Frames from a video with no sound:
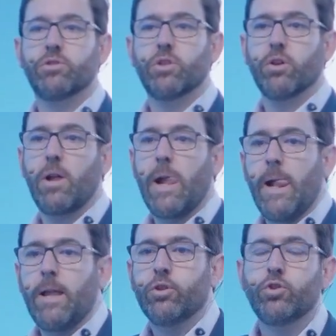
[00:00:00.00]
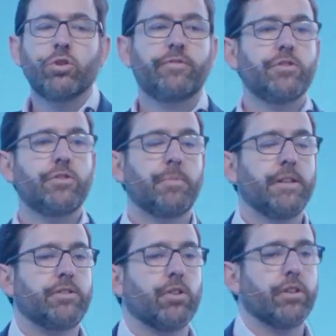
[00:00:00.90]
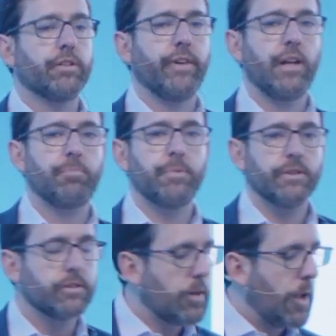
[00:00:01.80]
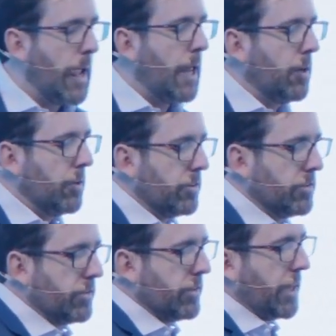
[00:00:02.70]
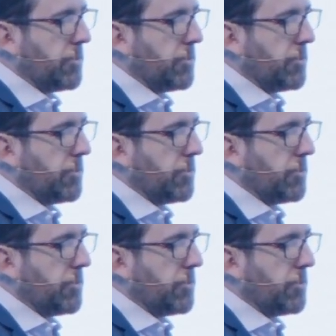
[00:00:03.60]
So you do your feasibility on a development. 8